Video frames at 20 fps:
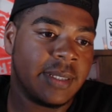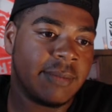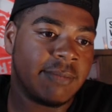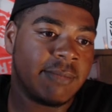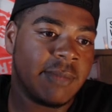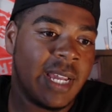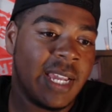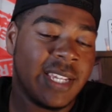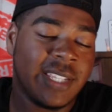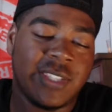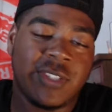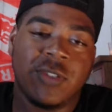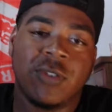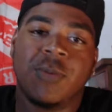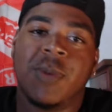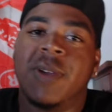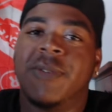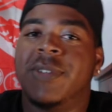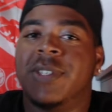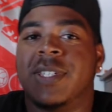I assume
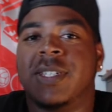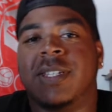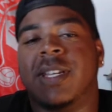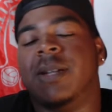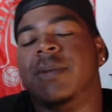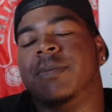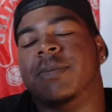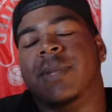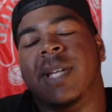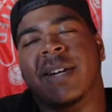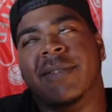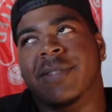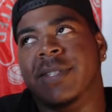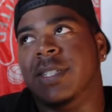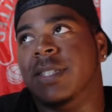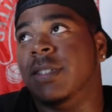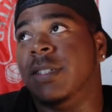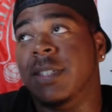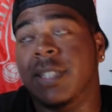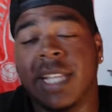
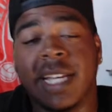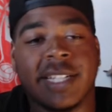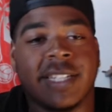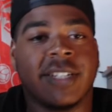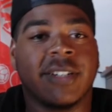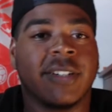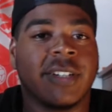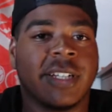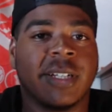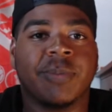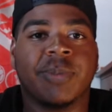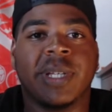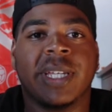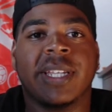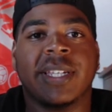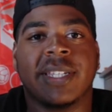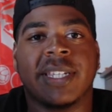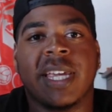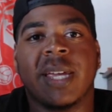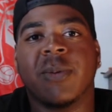Leicester are going to play the
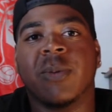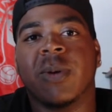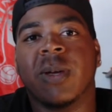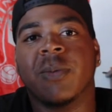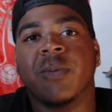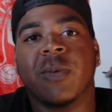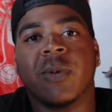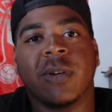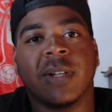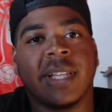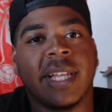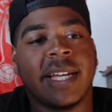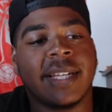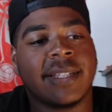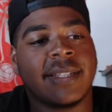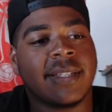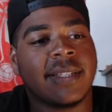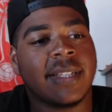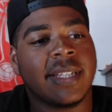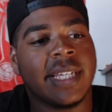same way, more or
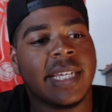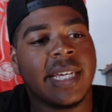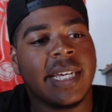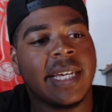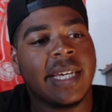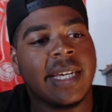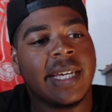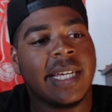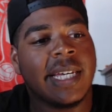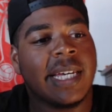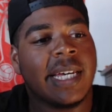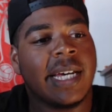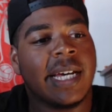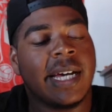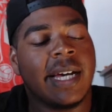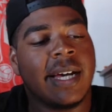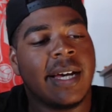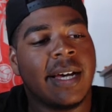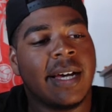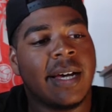less.
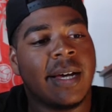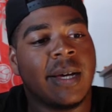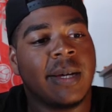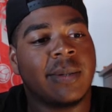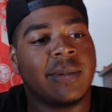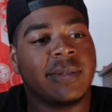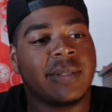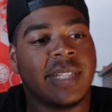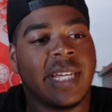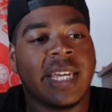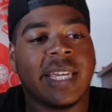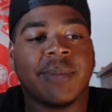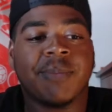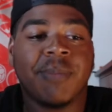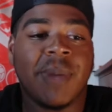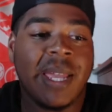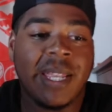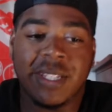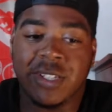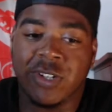They
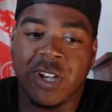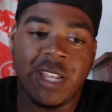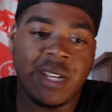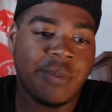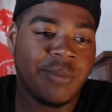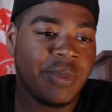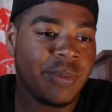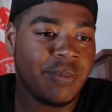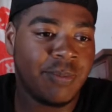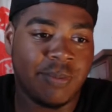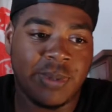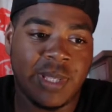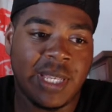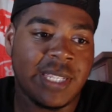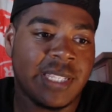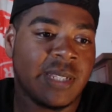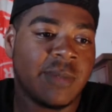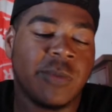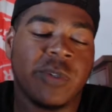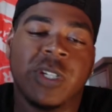might try to play
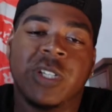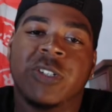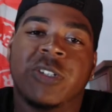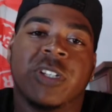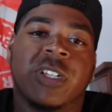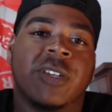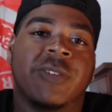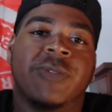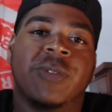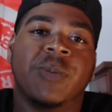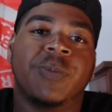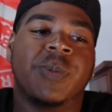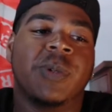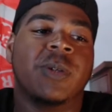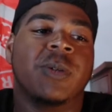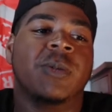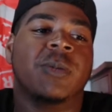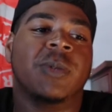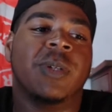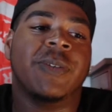some more intricate
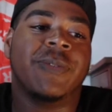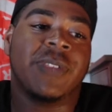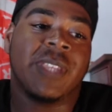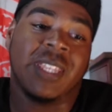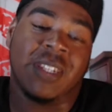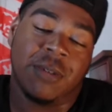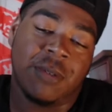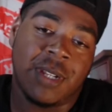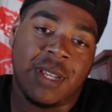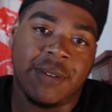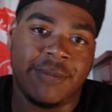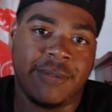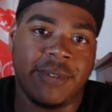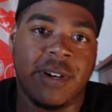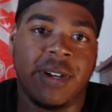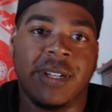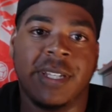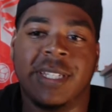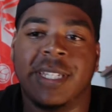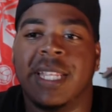football if they don't have
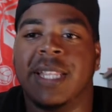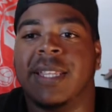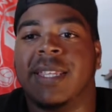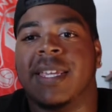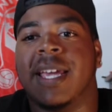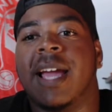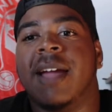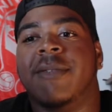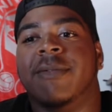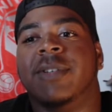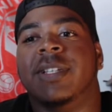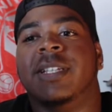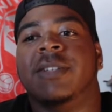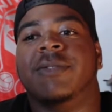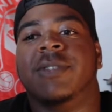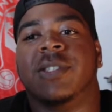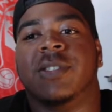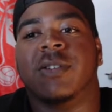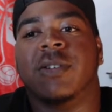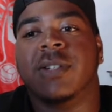Vardy. They can't really
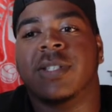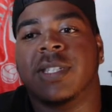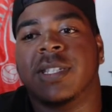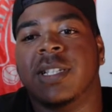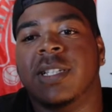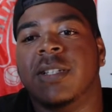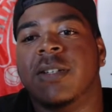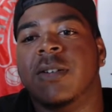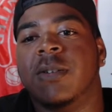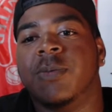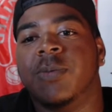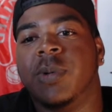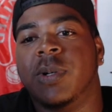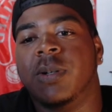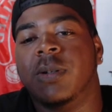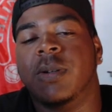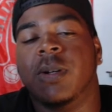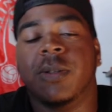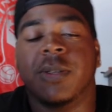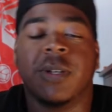resort to the long
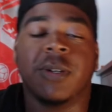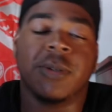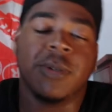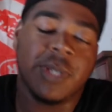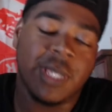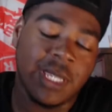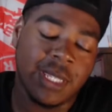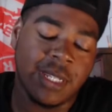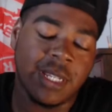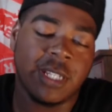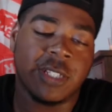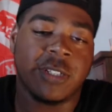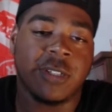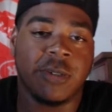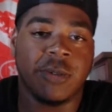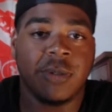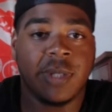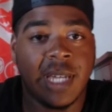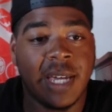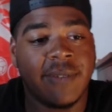ball, although they
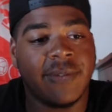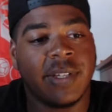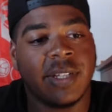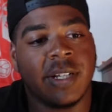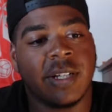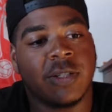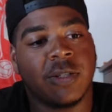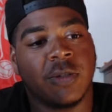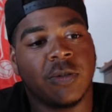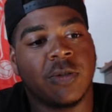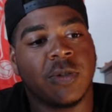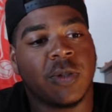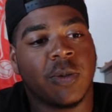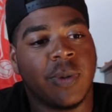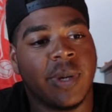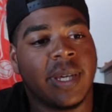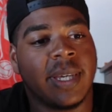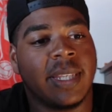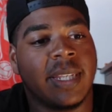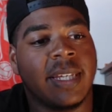have Iheanacho, who's
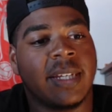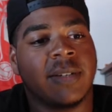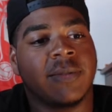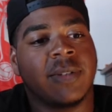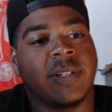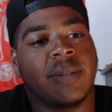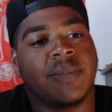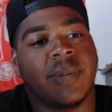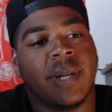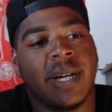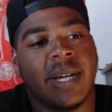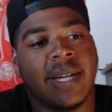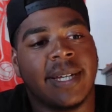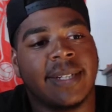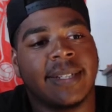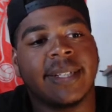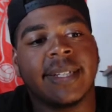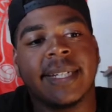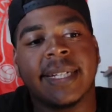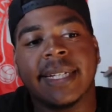quick and he can run in behind.
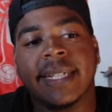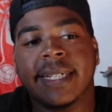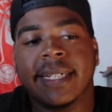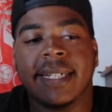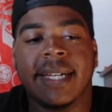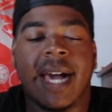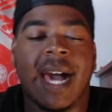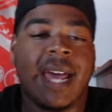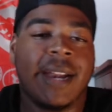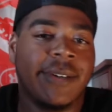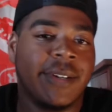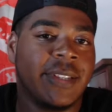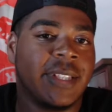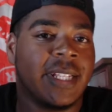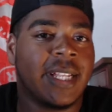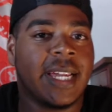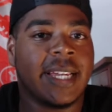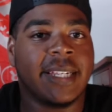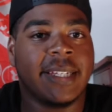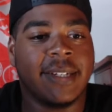I don't know the
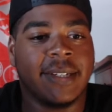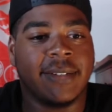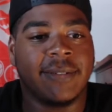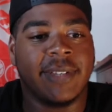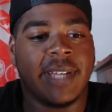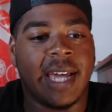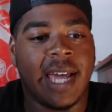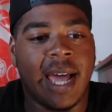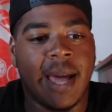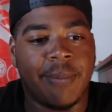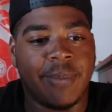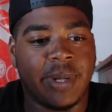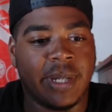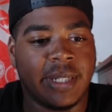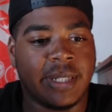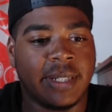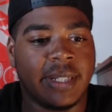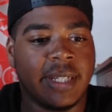likelihood of that happening.